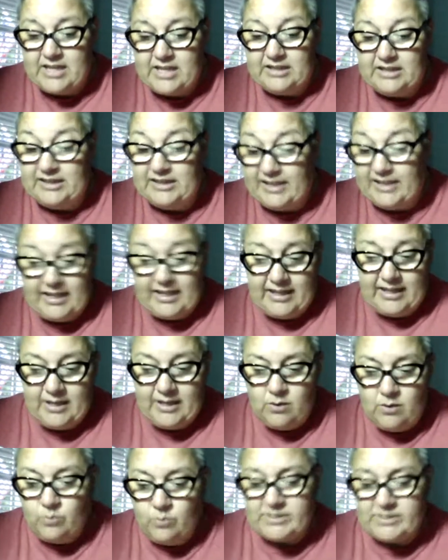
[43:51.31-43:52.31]

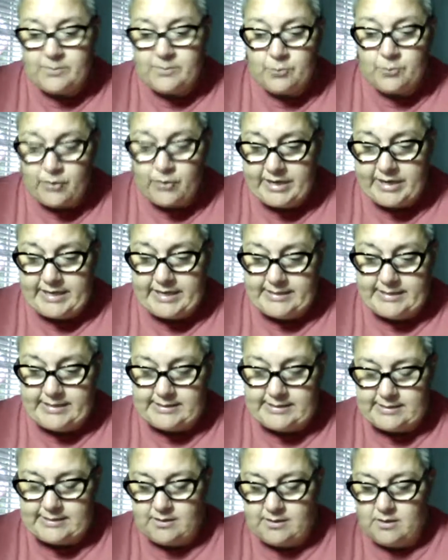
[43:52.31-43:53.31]
Lily was a
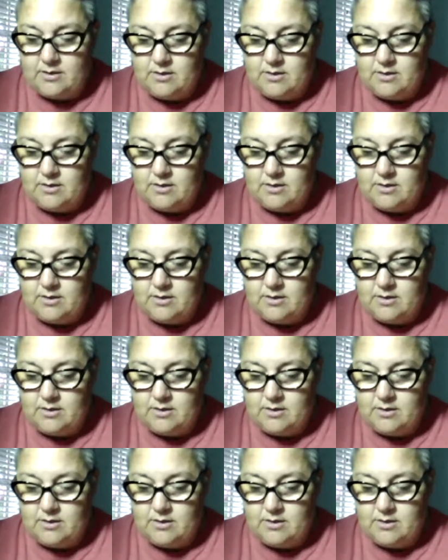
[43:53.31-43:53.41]
breeze.